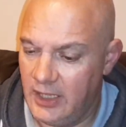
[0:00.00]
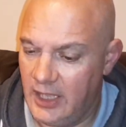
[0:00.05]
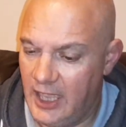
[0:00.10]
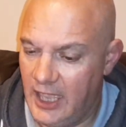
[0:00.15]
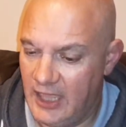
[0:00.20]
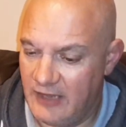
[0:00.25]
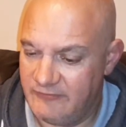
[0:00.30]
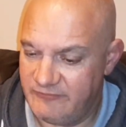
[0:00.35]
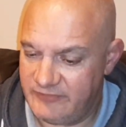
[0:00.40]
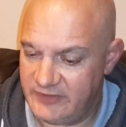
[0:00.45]

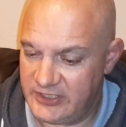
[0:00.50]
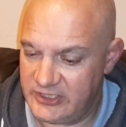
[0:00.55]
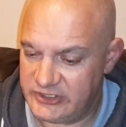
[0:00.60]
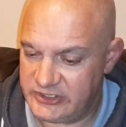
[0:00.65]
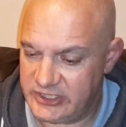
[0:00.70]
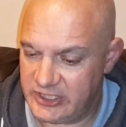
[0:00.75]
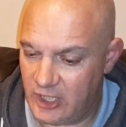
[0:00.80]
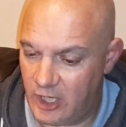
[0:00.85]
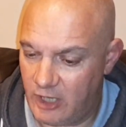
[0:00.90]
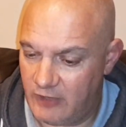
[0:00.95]
and finished
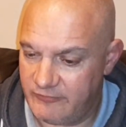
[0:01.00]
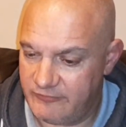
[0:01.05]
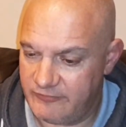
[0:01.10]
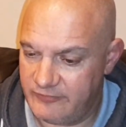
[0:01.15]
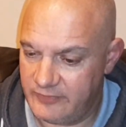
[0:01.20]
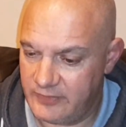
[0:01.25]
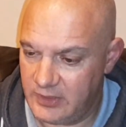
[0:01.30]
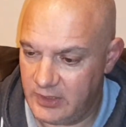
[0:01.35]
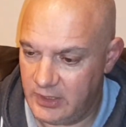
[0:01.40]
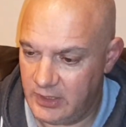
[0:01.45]
it off.
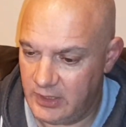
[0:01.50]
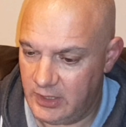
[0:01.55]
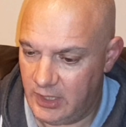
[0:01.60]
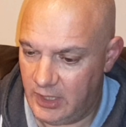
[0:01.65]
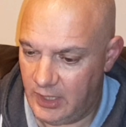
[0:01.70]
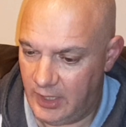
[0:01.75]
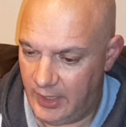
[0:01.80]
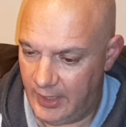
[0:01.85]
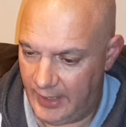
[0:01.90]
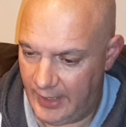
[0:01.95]

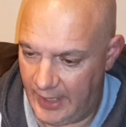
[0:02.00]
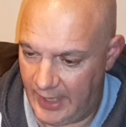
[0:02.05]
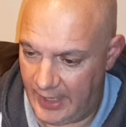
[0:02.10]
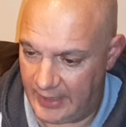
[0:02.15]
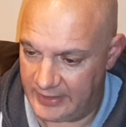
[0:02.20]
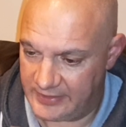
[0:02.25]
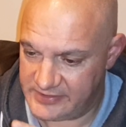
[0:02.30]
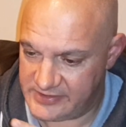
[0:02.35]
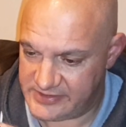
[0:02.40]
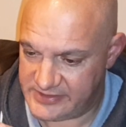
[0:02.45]
And
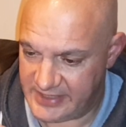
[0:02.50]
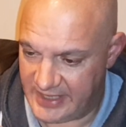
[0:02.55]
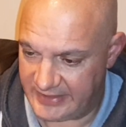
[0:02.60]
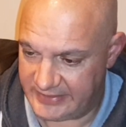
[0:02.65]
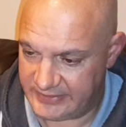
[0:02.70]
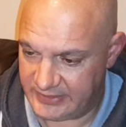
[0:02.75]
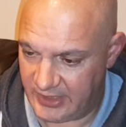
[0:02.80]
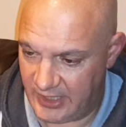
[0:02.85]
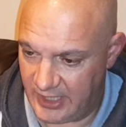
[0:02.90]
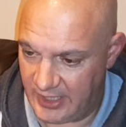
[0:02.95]
as I said,
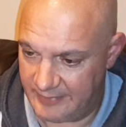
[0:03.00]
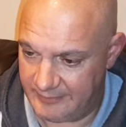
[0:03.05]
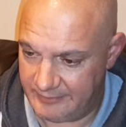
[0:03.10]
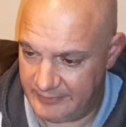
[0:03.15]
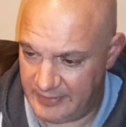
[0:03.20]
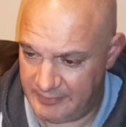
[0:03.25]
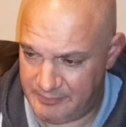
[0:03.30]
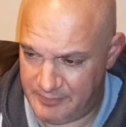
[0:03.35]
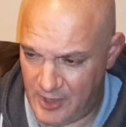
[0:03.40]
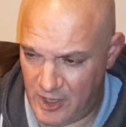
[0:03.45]
they
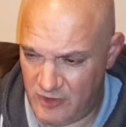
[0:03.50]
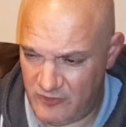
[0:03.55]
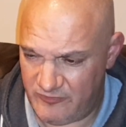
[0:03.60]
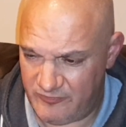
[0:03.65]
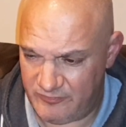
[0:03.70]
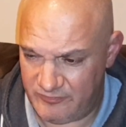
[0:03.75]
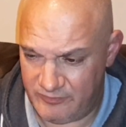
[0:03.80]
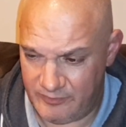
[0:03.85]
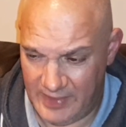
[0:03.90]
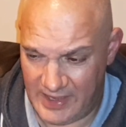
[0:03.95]
both
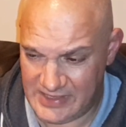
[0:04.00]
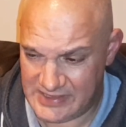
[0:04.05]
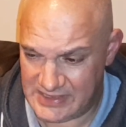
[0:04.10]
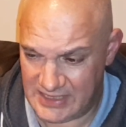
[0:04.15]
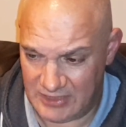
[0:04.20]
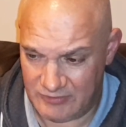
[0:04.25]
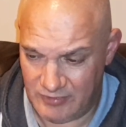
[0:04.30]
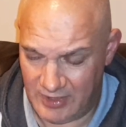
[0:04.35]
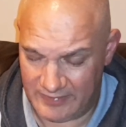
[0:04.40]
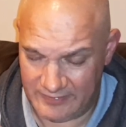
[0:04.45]
basically
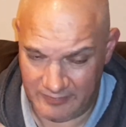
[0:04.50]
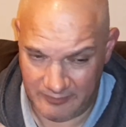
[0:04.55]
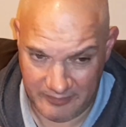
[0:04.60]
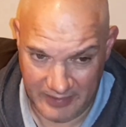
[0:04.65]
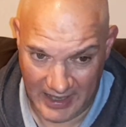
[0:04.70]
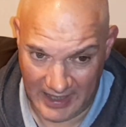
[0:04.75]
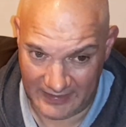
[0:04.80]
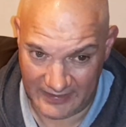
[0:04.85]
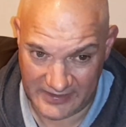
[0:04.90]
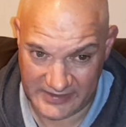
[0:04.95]
ran them
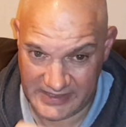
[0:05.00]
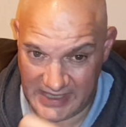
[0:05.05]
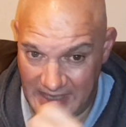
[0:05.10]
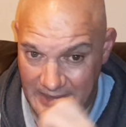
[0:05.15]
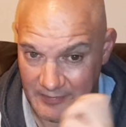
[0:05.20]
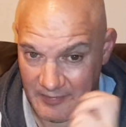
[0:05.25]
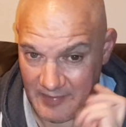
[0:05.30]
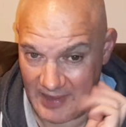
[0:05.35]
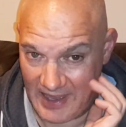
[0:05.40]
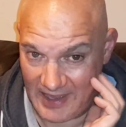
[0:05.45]
about the
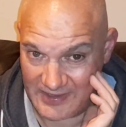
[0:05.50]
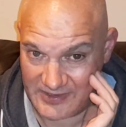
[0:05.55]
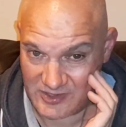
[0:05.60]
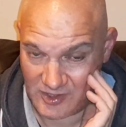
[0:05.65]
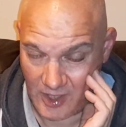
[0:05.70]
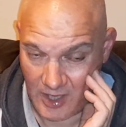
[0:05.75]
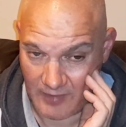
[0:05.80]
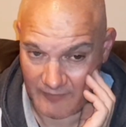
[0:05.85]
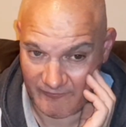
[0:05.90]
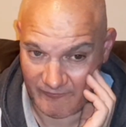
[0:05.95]
same amount of
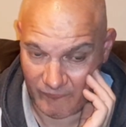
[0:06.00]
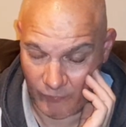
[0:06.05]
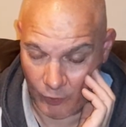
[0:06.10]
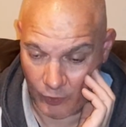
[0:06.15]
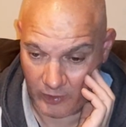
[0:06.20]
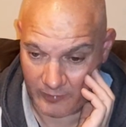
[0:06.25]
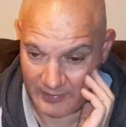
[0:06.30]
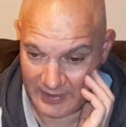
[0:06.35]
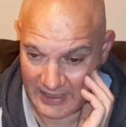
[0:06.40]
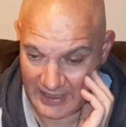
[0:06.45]
time, 40
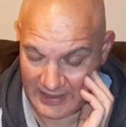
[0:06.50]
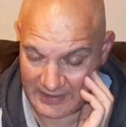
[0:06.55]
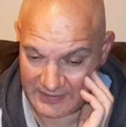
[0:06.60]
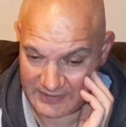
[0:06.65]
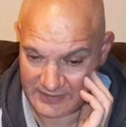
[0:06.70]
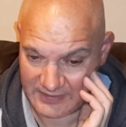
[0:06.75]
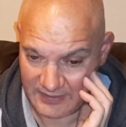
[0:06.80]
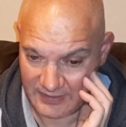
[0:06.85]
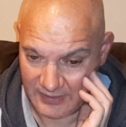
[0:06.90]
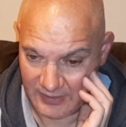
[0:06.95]

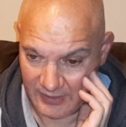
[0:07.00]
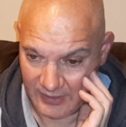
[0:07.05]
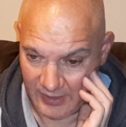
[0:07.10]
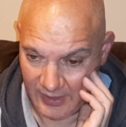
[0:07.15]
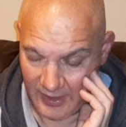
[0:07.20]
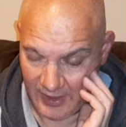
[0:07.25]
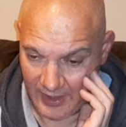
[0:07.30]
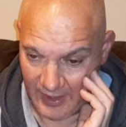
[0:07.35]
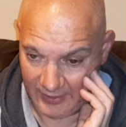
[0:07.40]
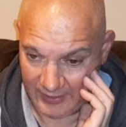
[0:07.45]
minutes.
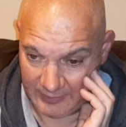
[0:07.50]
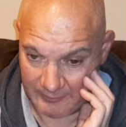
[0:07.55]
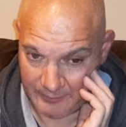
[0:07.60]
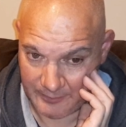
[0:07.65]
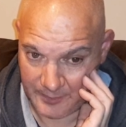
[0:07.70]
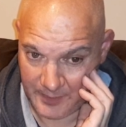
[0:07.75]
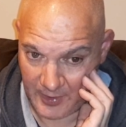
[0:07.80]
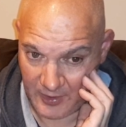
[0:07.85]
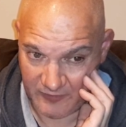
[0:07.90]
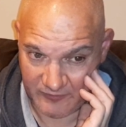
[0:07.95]
And
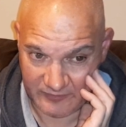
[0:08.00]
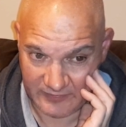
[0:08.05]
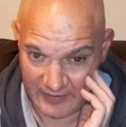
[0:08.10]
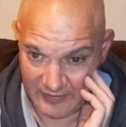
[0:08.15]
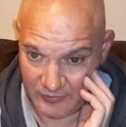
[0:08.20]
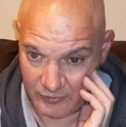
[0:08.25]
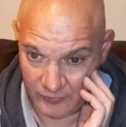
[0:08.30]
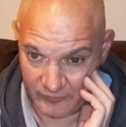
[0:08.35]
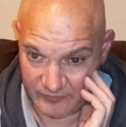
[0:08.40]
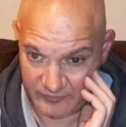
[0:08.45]
they're both near
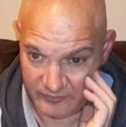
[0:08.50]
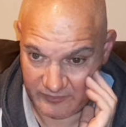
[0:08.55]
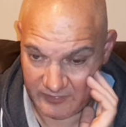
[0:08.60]
enough,